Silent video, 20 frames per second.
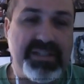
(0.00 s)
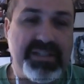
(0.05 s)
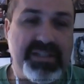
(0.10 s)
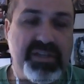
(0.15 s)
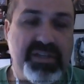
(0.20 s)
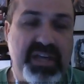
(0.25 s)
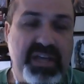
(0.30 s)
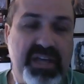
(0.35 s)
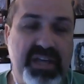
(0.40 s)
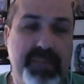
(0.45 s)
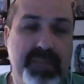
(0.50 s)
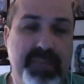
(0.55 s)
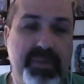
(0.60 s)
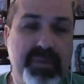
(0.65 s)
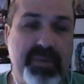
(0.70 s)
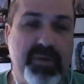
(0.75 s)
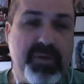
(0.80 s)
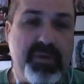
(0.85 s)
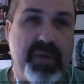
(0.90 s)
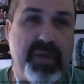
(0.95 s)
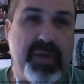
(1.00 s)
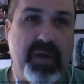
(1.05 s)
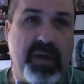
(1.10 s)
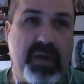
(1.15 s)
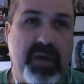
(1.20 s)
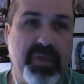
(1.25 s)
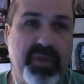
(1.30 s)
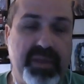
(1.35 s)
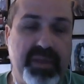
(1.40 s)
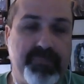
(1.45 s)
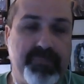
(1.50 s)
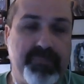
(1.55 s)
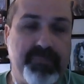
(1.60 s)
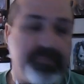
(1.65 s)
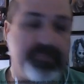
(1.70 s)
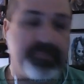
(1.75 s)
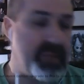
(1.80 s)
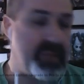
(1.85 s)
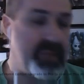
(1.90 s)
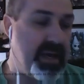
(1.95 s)
to keep you healthy.
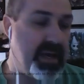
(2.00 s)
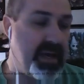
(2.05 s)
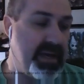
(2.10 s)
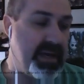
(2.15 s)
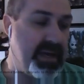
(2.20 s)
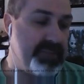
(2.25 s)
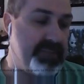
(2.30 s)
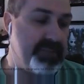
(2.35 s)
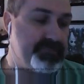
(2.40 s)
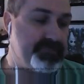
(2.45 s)
Um,